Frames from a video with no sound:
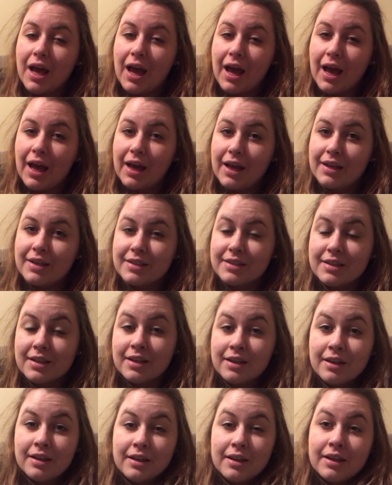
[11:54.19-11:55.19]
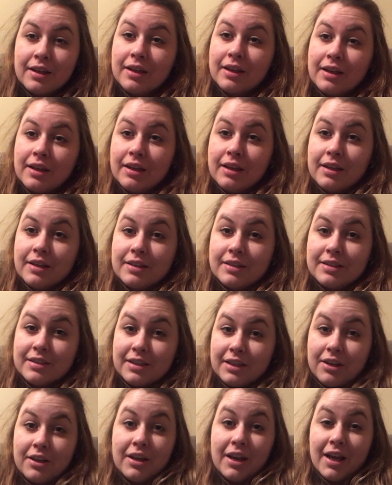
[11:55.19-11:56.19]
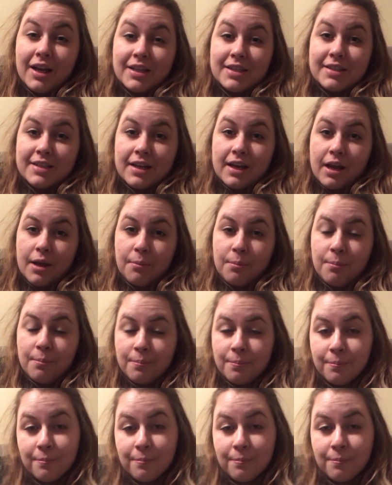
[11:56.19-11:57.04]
and see you next time